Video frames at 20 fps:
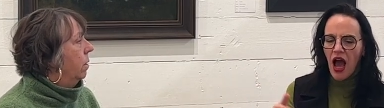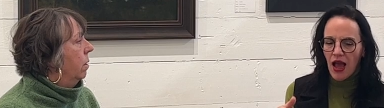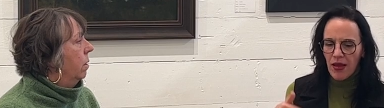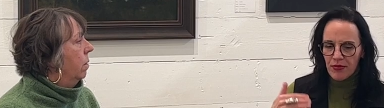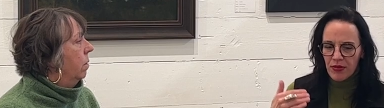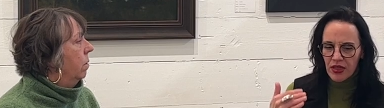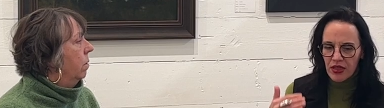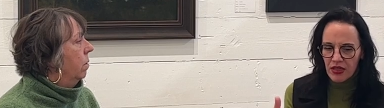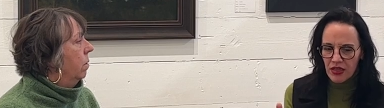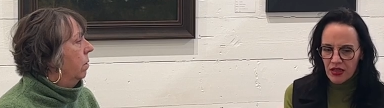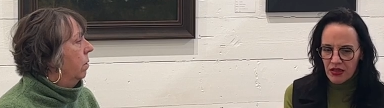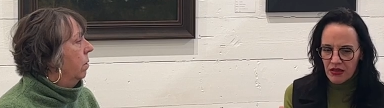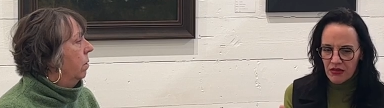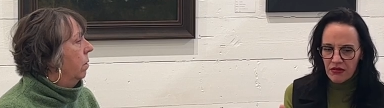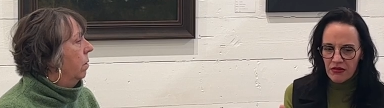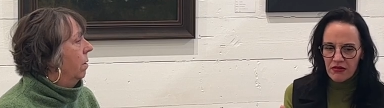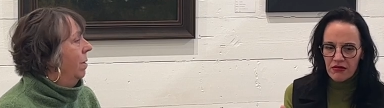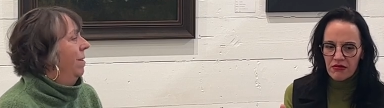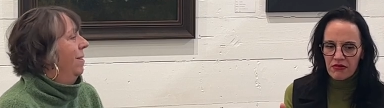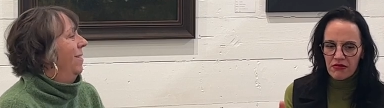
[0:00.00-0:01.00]
Speaker 1: I'm gonna
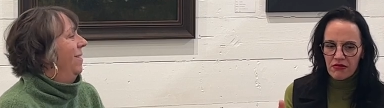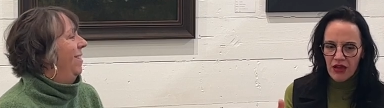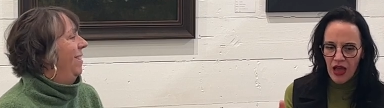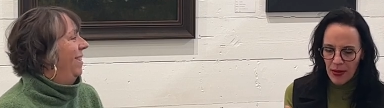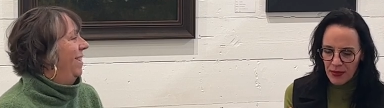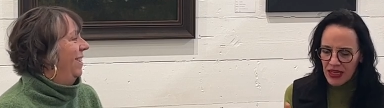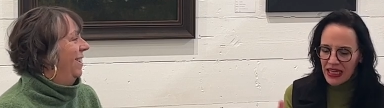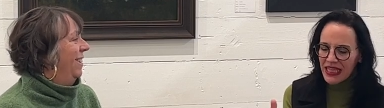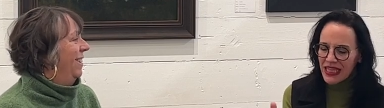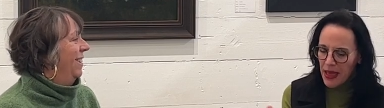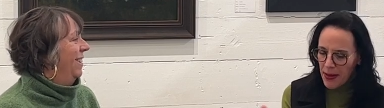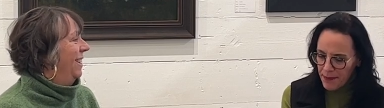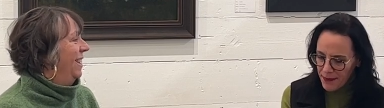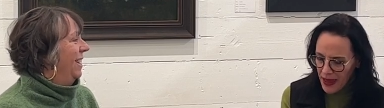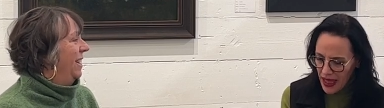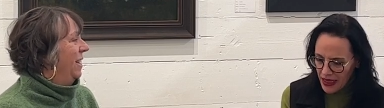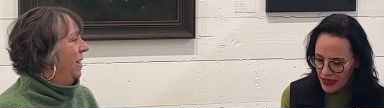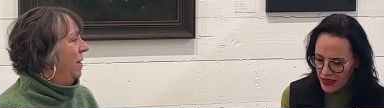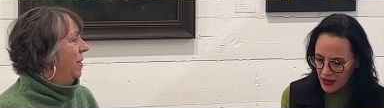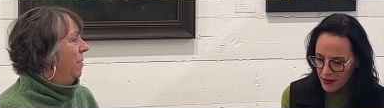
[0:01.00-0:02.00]
I'm gonna get
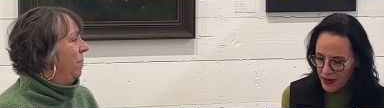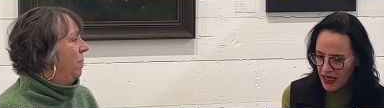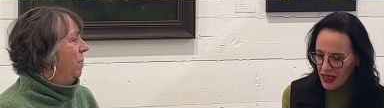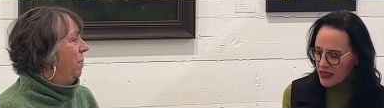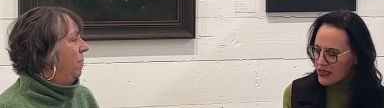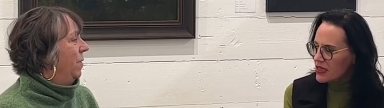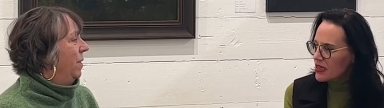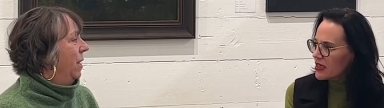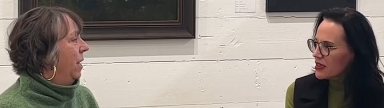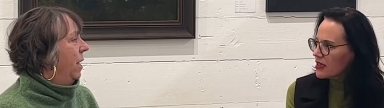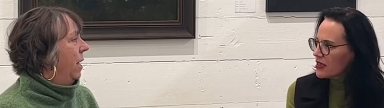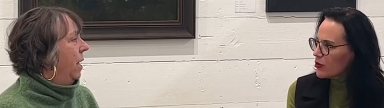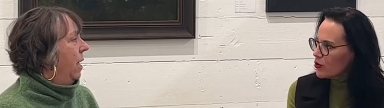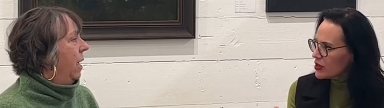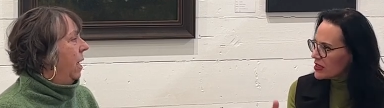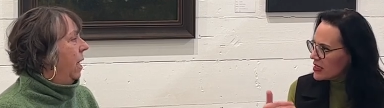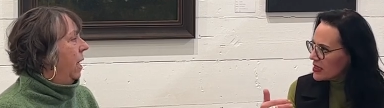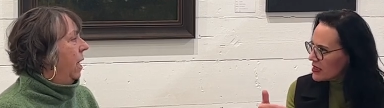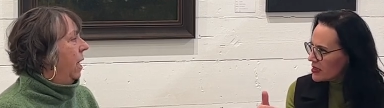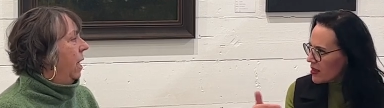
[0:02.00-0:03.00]
back to painting?
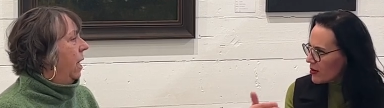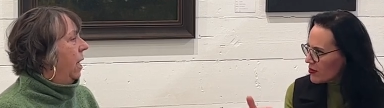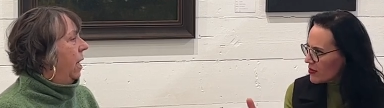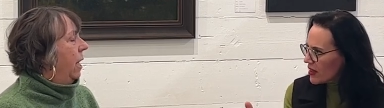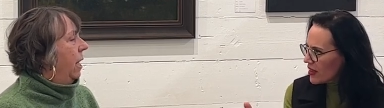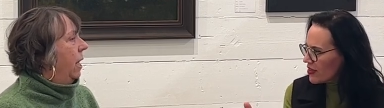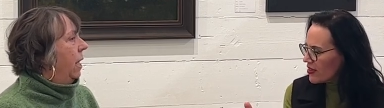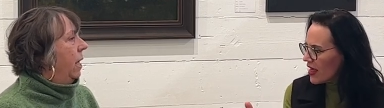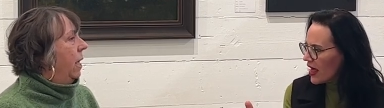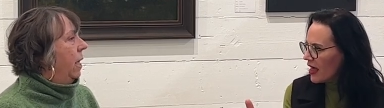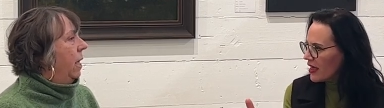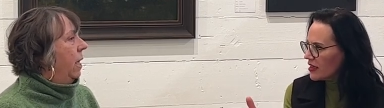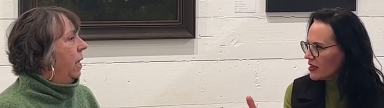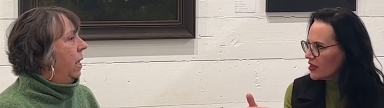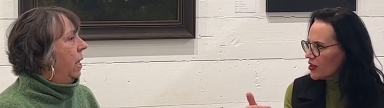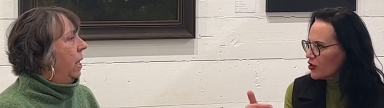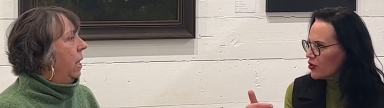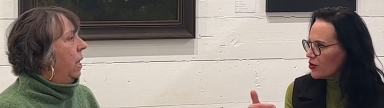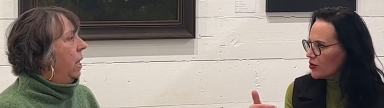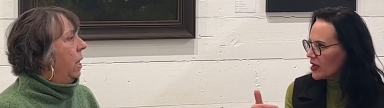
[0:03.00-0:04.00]
Was it something that
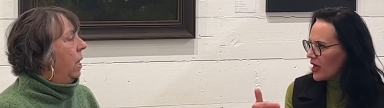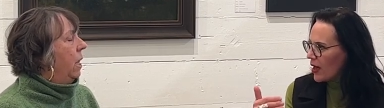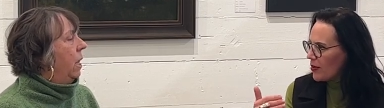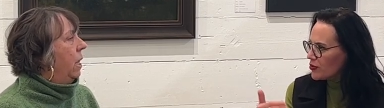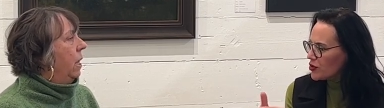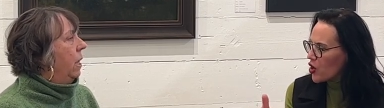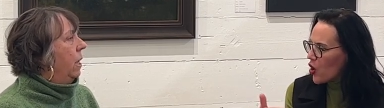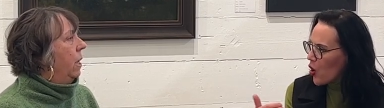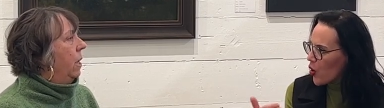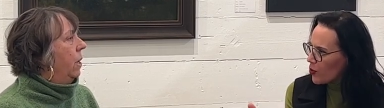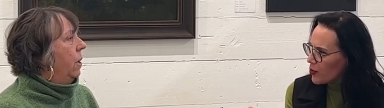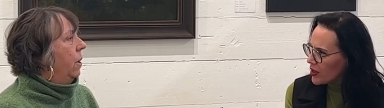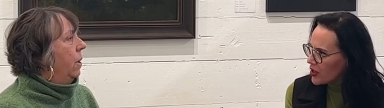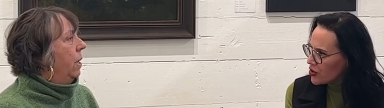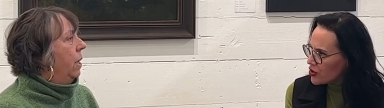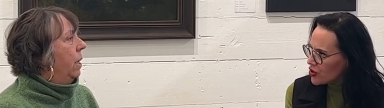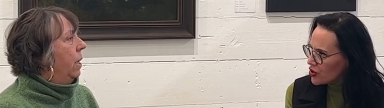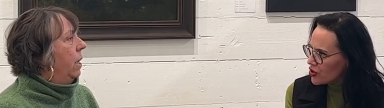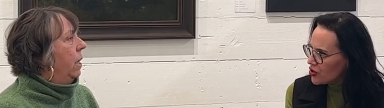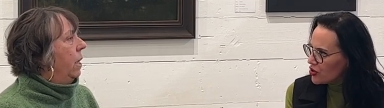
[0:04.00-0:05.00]
you kept
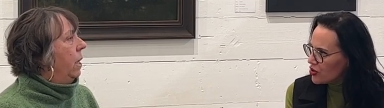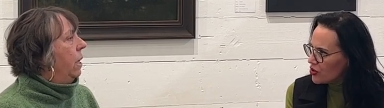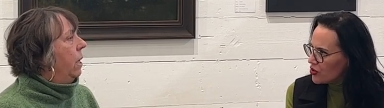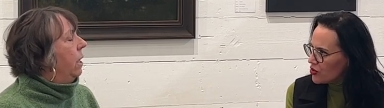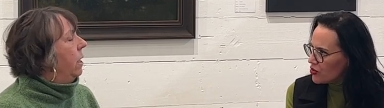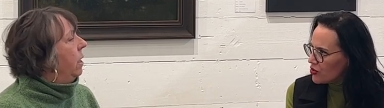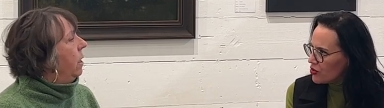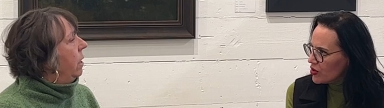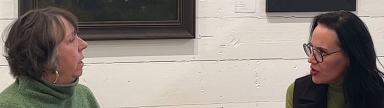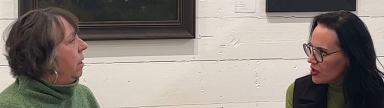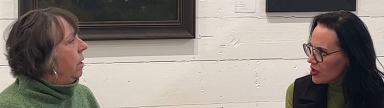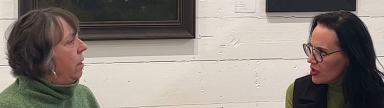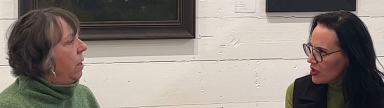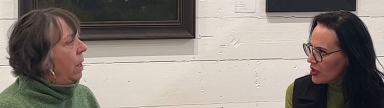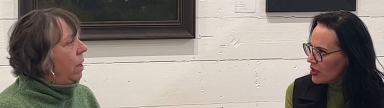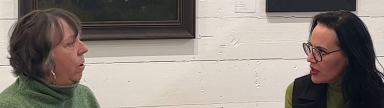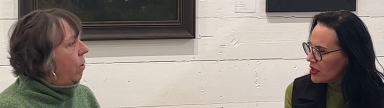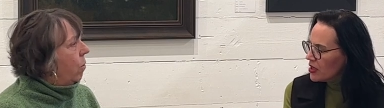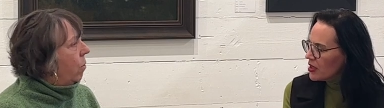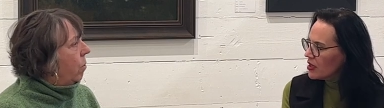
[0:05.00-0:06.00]
hoping to do?
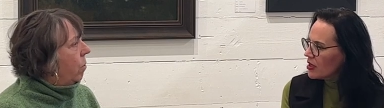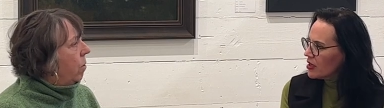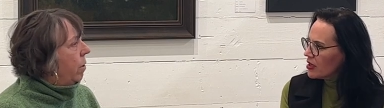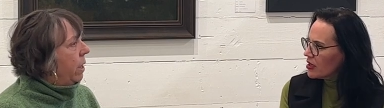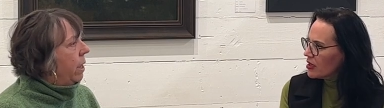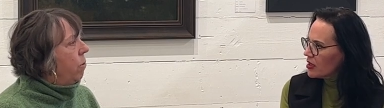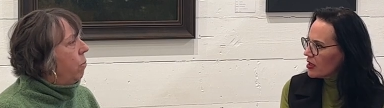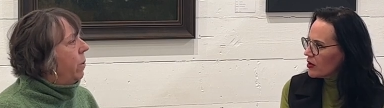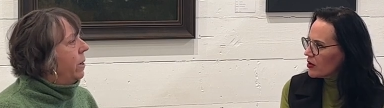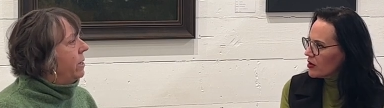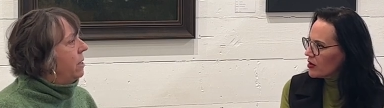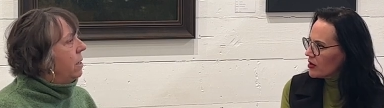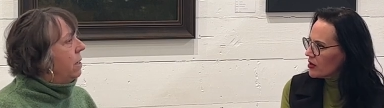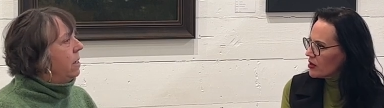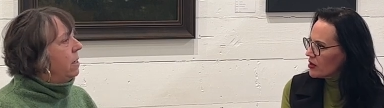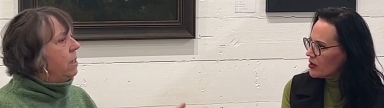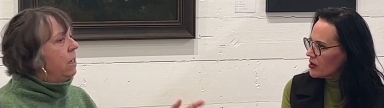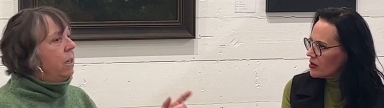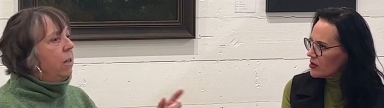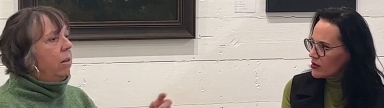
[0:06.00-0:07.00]
Speaker 2: No, it wasn't
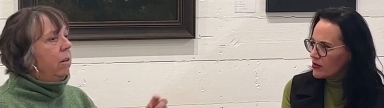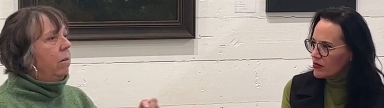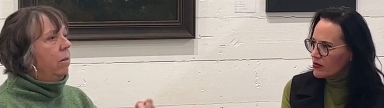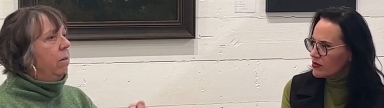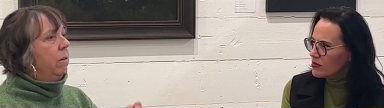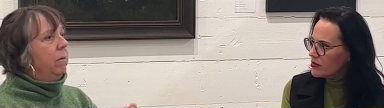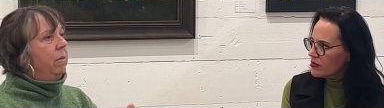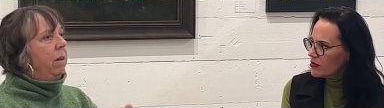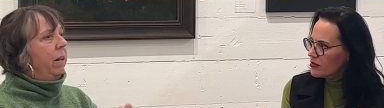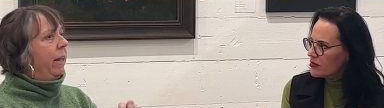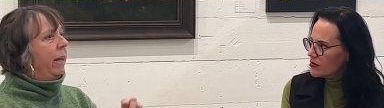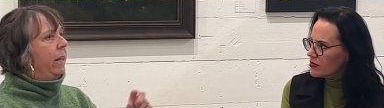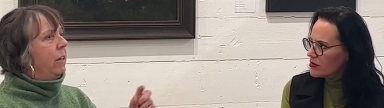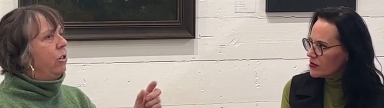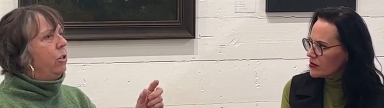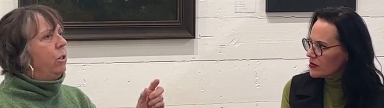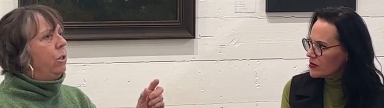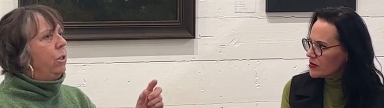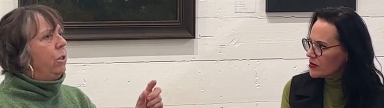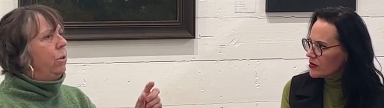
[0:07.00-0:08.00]
until
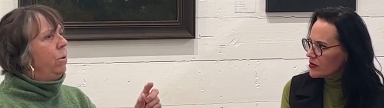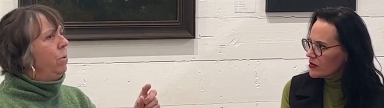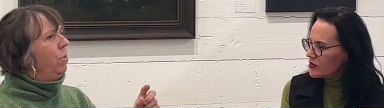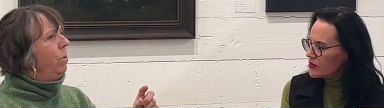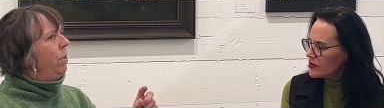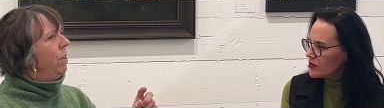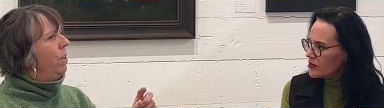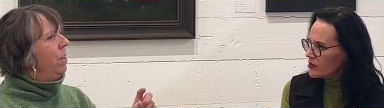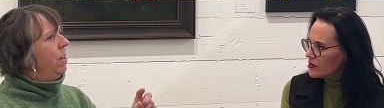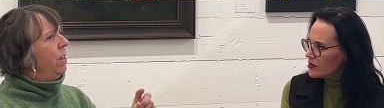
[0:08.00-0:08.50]
like 2000.